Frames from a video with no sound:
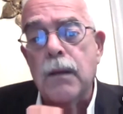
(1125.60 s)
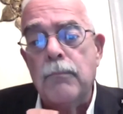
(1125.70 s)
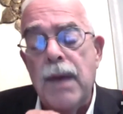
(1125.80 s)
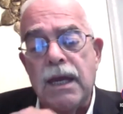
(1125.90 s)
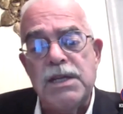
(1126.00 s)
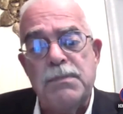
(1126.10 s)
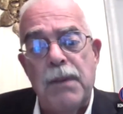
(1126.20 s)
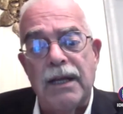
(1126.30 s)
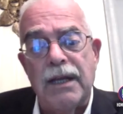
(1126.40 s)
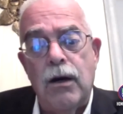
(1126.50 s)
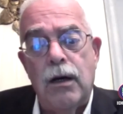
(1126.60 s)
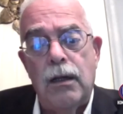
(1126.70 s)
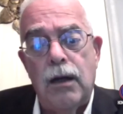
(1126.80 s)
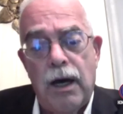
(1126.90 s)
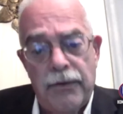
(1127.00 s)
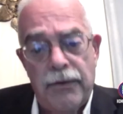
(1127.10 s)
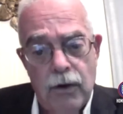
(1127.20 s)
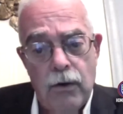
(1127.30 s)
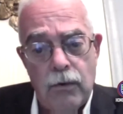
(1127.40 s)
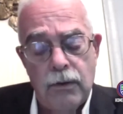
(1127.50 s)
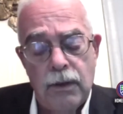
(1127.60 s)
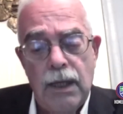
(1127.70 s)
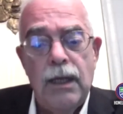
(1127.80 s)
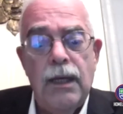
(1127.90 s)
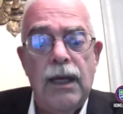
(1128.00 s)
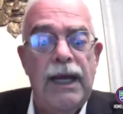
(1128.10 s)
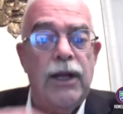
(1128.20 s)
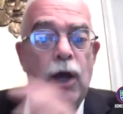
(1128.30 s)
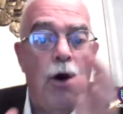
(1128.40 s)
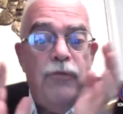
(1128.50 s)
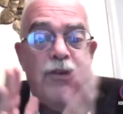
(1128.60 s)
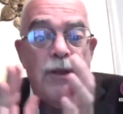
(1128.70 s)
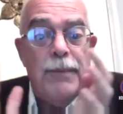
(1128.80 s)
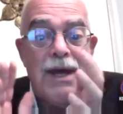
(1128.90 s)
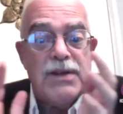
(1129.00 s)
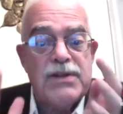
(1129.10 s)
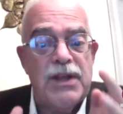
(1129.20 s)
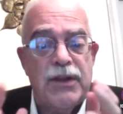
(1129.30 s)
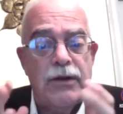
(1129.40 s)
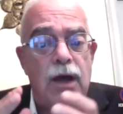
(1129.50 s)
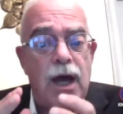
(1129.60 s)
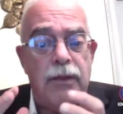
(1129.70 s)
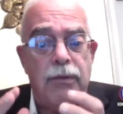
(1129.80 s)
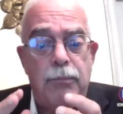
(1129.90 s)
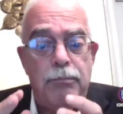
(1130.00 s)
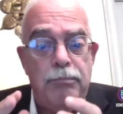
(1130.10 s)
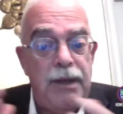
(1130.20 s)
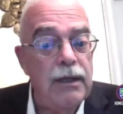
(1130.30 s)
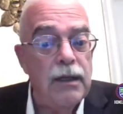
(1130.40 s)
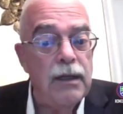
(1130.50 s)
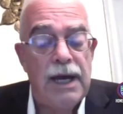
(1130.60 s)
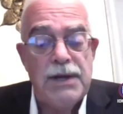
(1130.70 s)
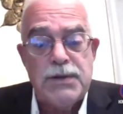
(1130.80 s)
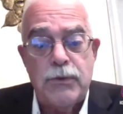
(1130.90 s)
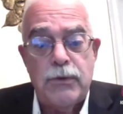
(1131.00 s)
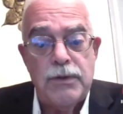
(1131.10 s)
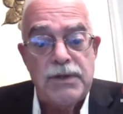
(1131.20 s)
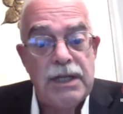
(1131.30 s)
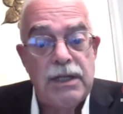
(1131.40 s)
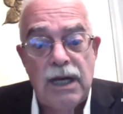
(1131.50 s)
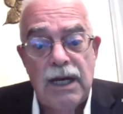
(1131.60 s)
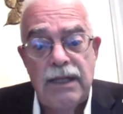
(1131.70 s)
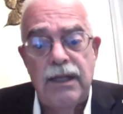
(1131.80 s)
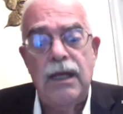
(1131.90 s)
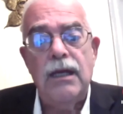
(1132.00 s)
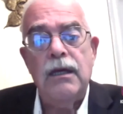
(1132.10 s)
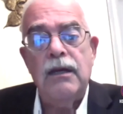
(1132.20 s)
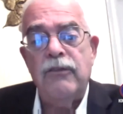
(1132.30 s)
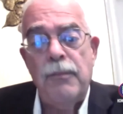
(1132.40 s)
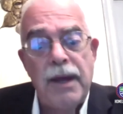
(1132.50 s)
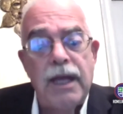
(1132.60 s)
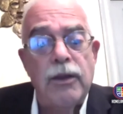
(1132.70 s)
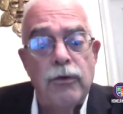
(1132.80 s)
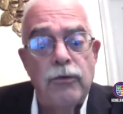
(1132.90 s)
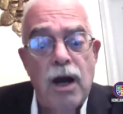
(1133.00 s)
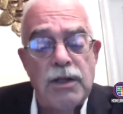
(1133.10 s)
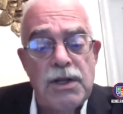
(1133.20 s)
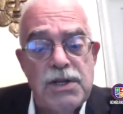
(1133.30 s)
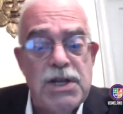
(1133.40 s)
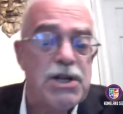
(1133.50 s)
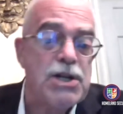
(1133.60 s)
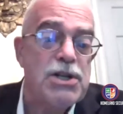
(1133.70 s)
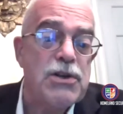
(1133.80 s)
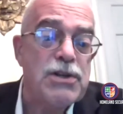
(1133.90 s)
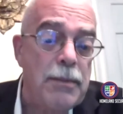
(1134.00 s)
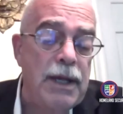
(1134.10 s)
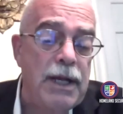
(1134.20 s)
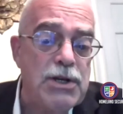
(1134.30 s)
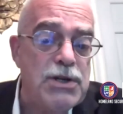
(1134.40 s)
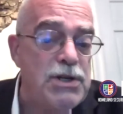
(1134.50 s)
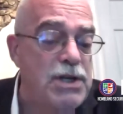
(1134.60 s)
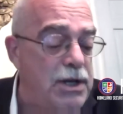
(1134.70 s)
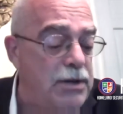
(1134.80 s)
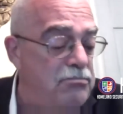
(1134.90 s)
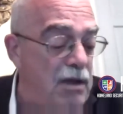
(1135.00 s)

make a spot call on their own and hope for the best that they're not penalized or dinged on for making the wrong decision. So some managers said,